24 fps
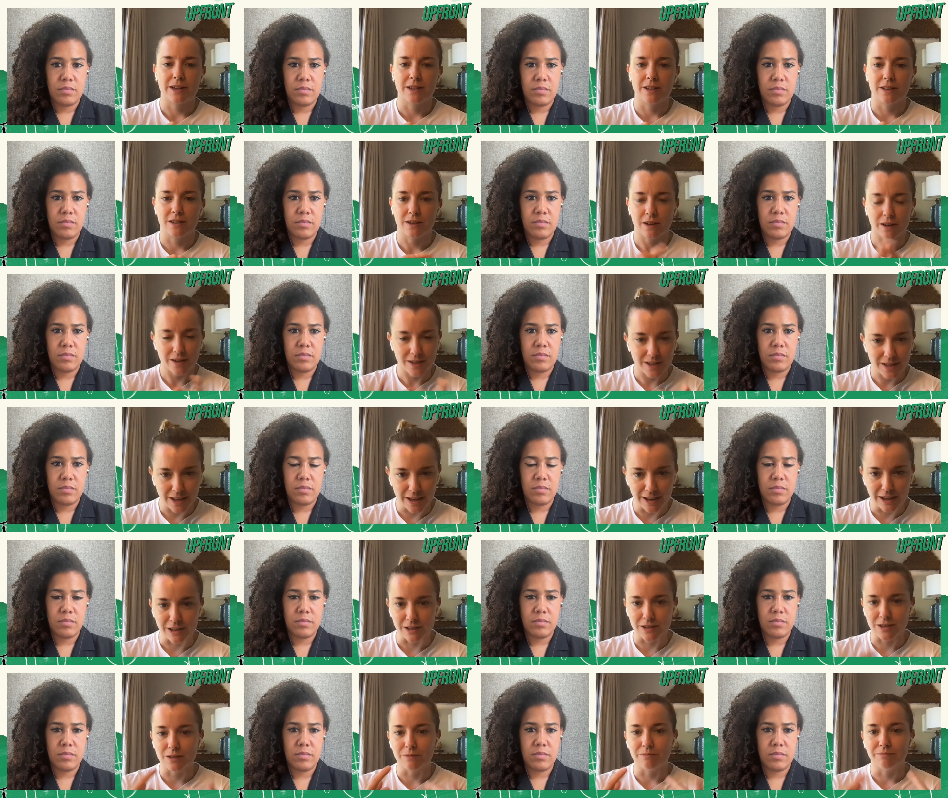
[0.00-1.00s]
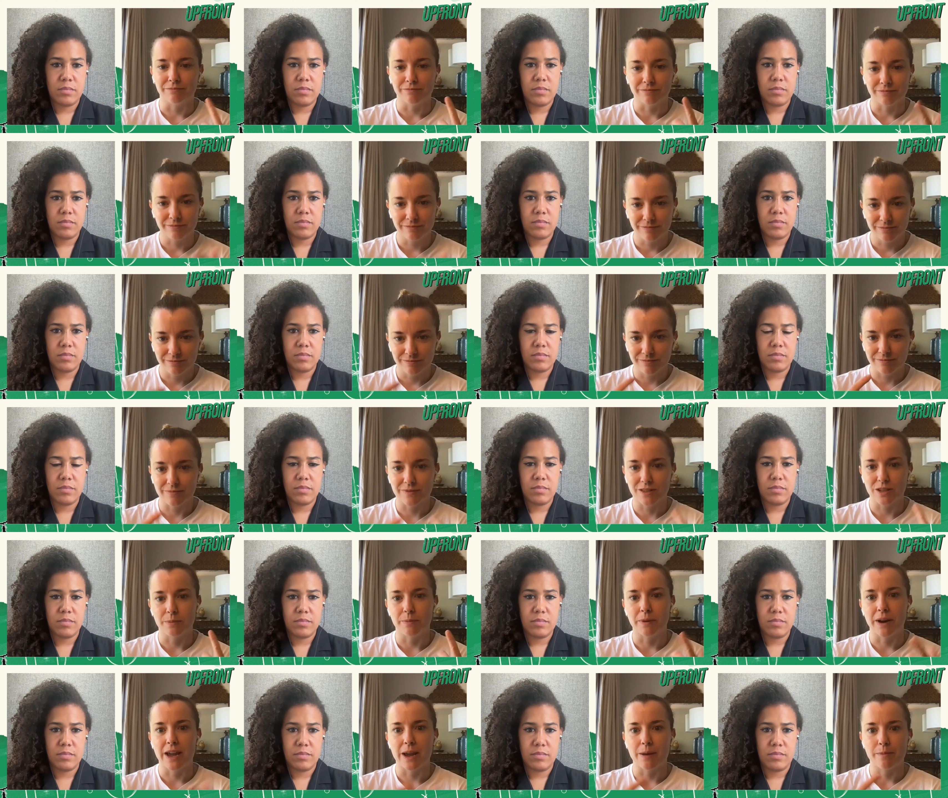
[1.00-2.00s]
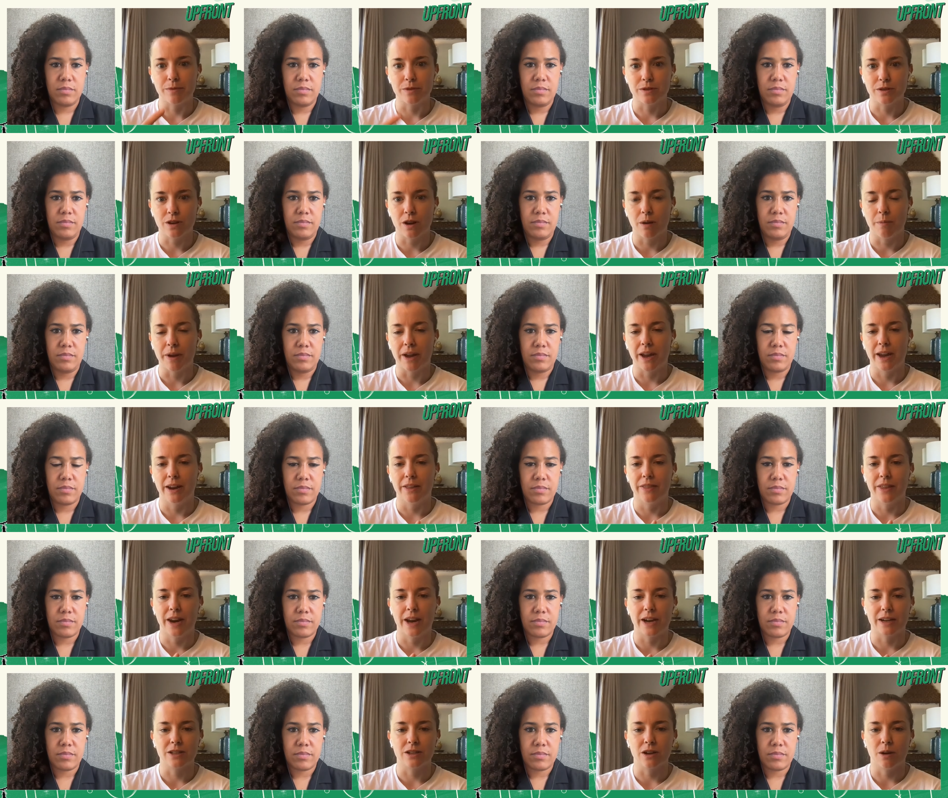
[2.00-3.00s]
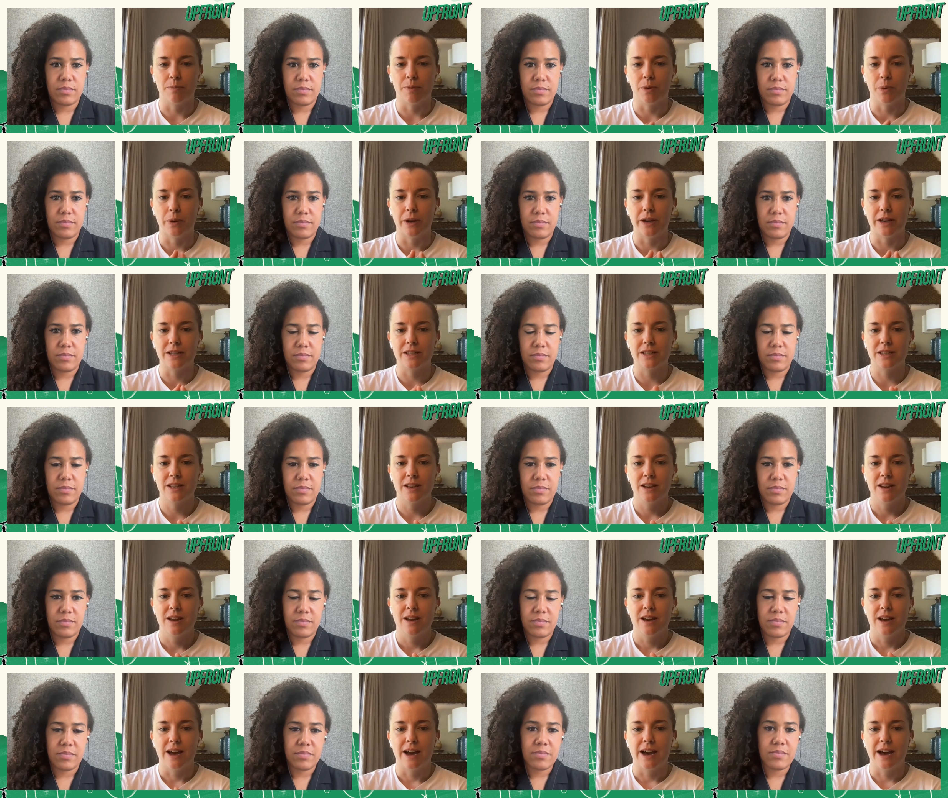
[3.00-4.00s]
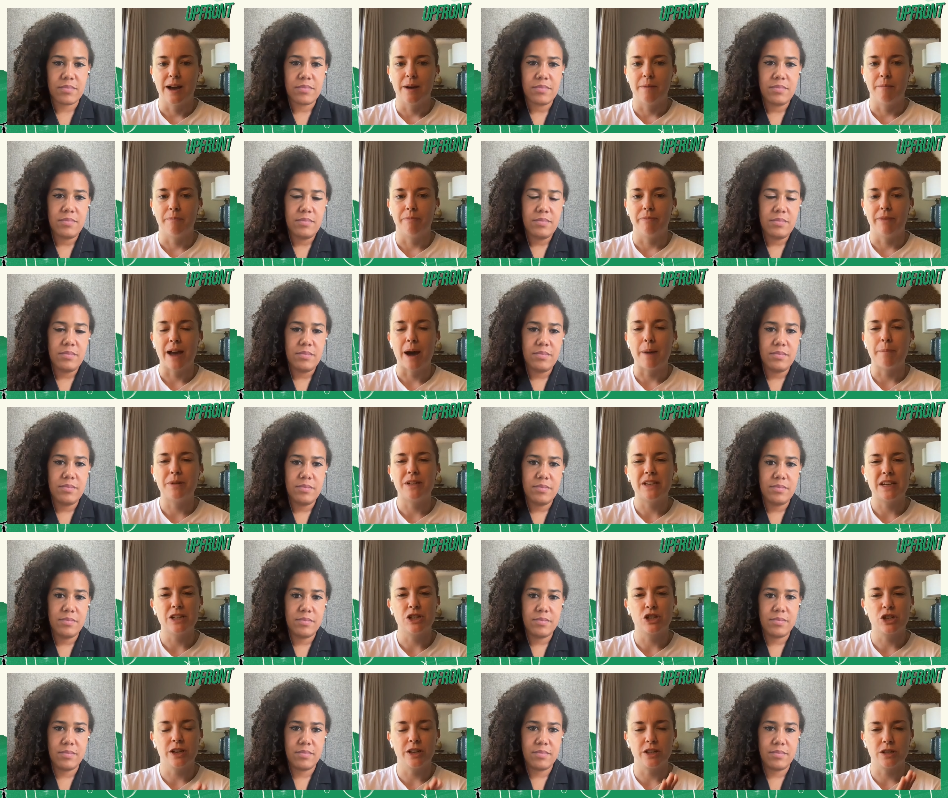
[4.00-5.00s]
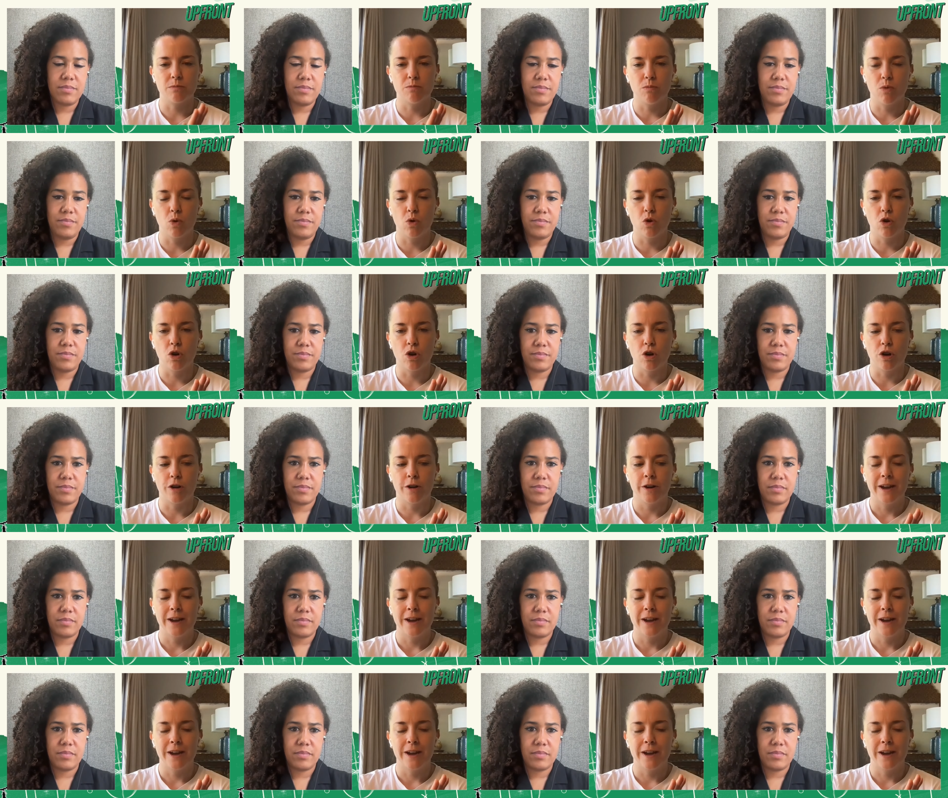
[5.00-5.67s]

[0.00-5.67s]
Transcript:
Speaker 1: to start seeing some names coming in the next couple of weeks. And potentially some more